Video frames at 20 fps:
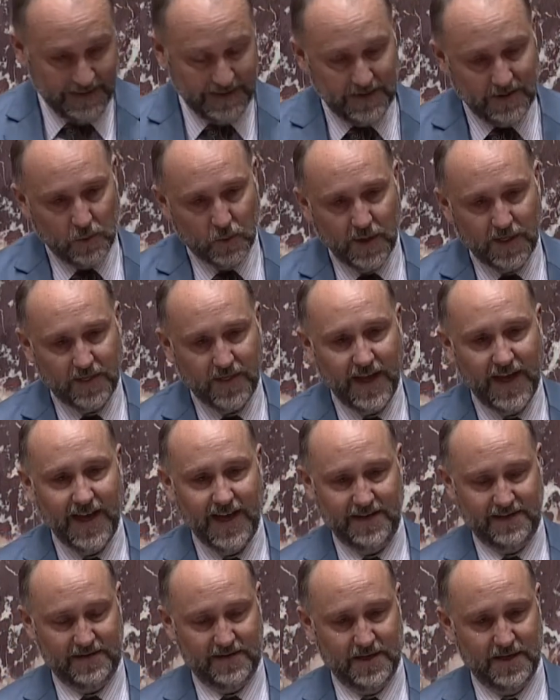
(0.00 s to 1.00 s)
With
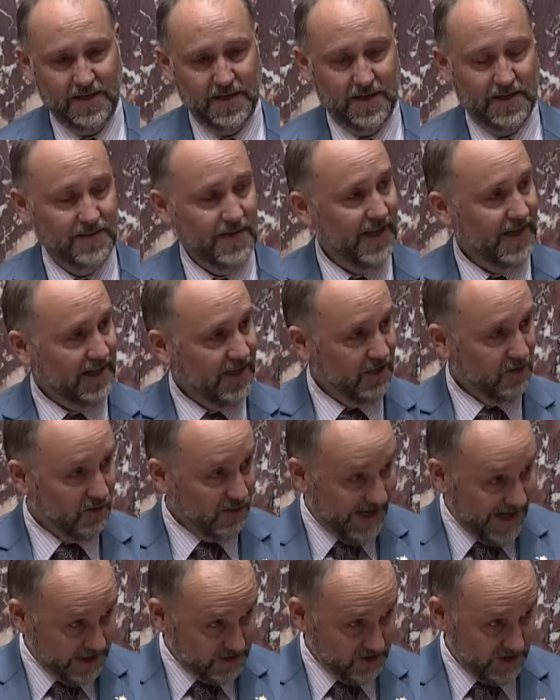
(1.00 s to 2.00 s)
that, I
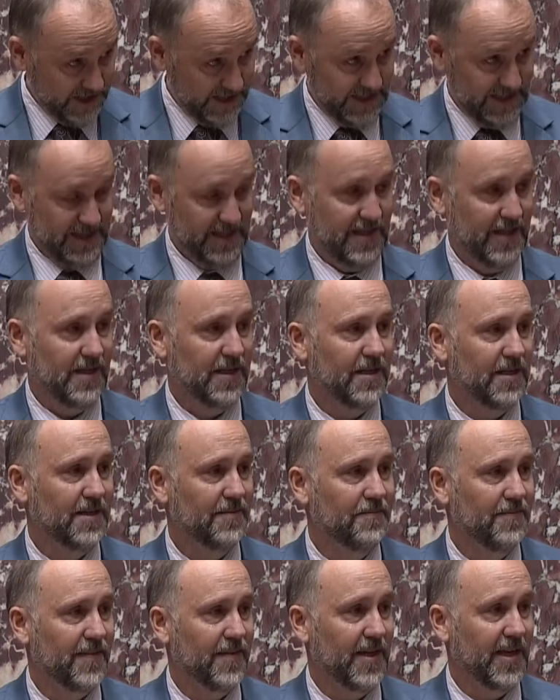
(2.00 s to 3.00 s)
congratulate
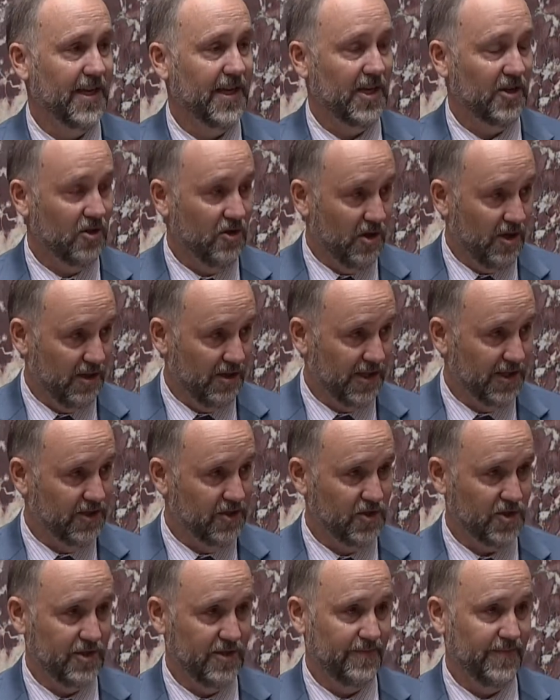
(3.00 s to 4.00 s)
and
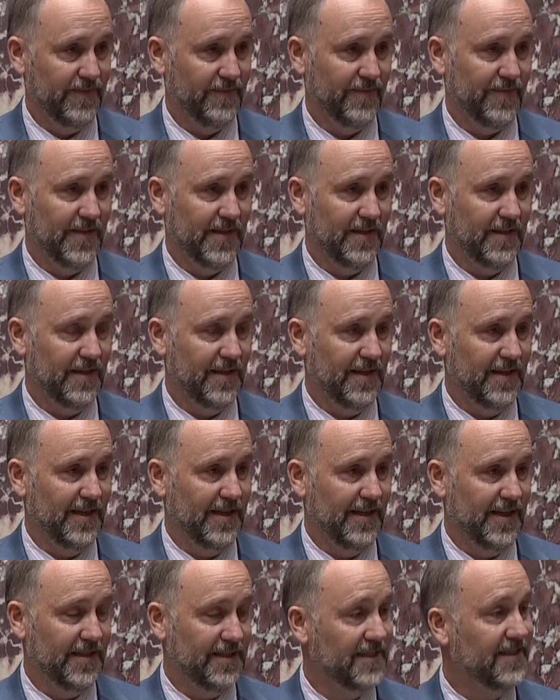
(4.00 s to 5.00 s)
acknowledge
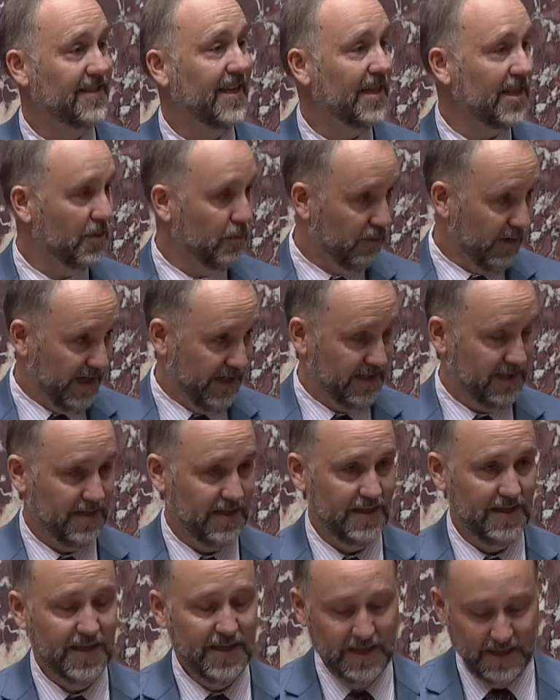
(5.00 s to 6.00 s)
and celebrate
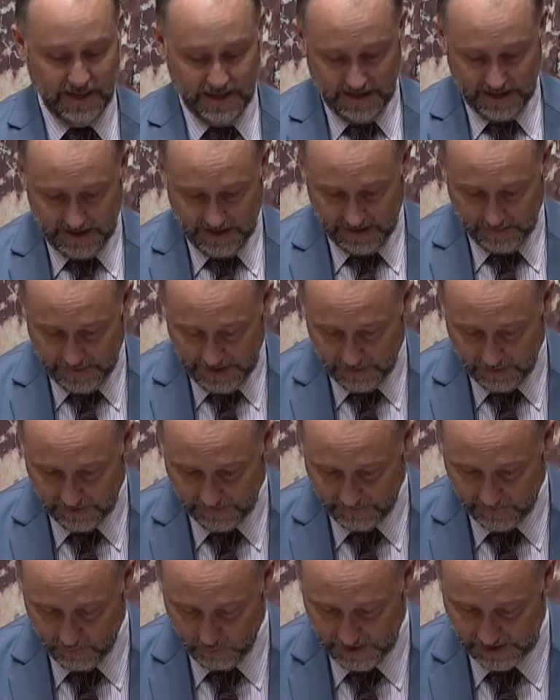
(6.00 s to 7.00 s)
the member
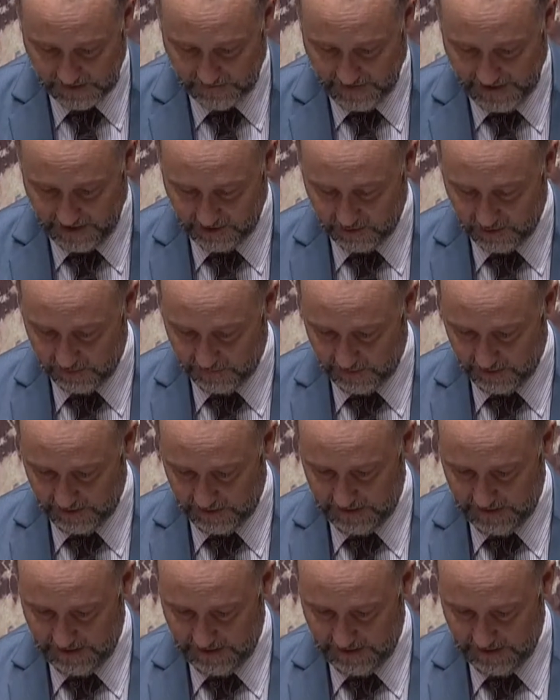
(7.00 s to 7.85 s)
from Vancouver